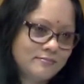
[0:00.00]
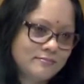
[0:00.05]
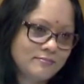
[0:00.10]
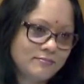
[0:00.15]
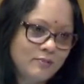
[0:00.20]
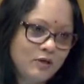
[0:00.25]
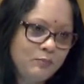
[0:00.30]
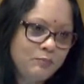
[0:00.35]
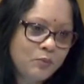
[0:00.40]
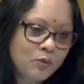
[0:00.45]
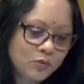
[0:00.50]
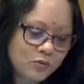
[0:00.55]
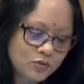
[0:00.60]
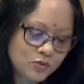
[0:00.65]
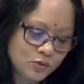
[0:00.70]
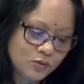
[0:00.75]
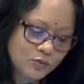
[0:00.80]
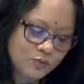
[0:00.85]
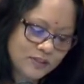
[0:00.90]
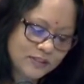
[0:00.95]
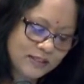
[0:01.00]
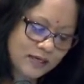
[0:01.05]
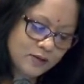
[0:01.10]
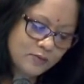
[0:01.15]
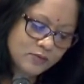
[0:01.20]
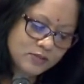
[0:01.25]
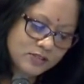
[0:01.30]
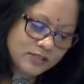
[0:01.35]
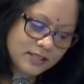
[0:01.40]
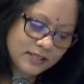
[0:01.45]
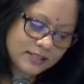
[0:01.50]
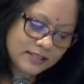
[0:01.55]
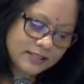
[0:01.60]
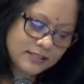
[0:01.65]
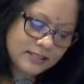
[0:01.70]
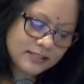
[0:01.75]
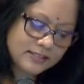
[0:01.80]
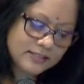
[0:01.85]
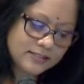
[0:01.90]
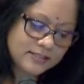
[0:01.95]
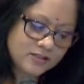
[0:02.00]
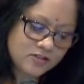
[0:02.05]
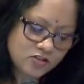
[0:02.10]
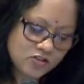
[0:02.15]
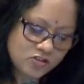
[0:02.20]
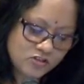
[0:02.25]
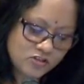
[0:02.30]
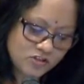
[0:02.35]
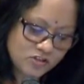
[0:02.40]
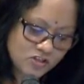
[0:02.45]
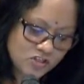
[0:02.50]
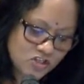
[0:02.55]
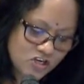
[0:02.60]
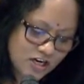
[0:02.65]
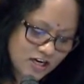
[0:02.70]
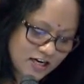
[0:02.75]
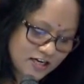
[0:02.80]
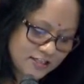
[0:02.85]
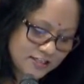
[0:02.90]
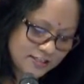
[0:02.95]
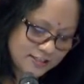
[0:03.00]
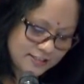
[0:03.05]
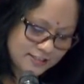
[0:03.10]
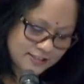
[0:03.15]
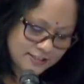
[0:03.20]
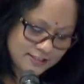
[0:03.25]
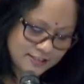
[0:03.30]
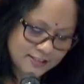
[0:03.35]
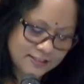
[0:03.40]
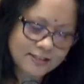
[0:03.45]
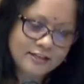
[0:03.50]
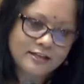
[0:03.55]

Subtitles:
report, or what I would say, this research has